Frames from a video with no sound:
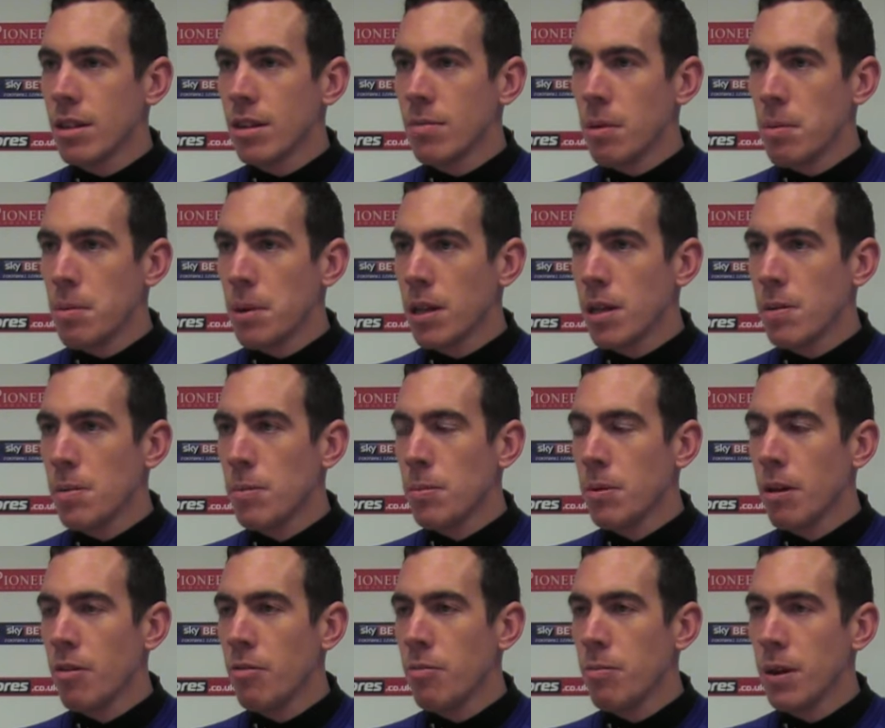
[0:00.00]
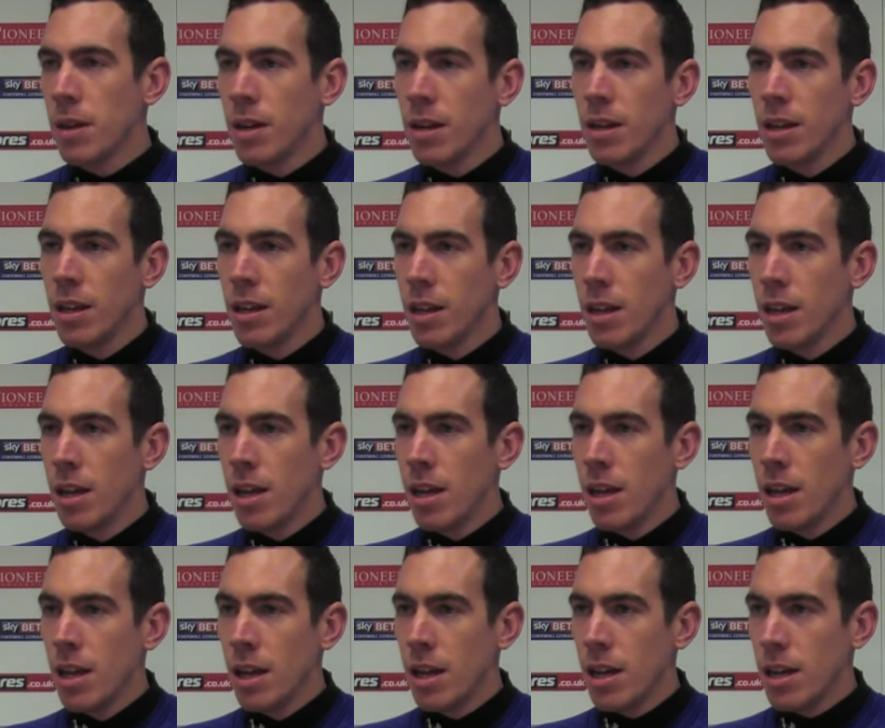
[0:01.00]
Maybe a double bluff, but
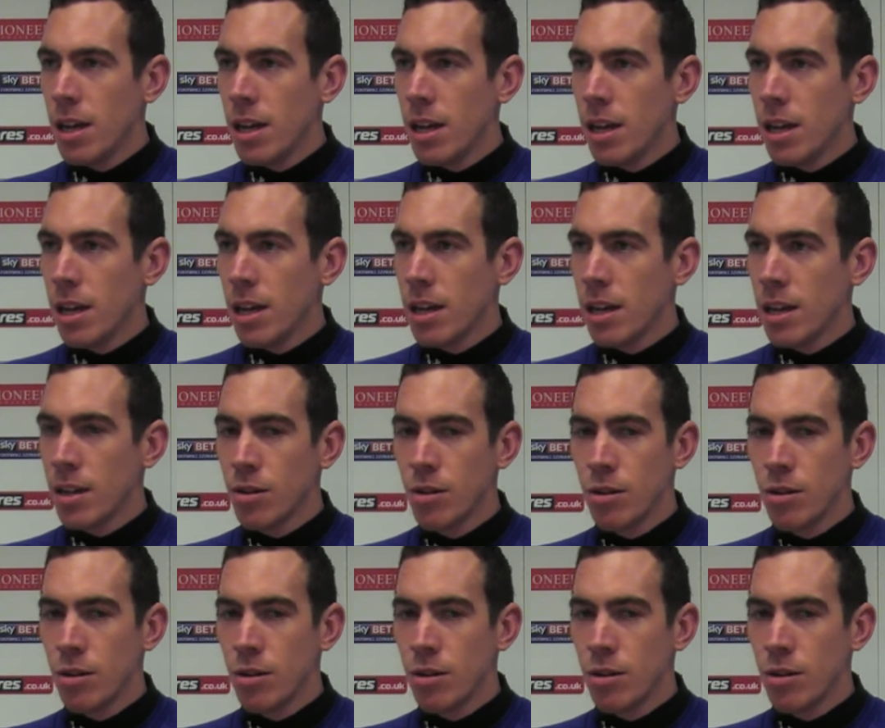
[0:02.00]
I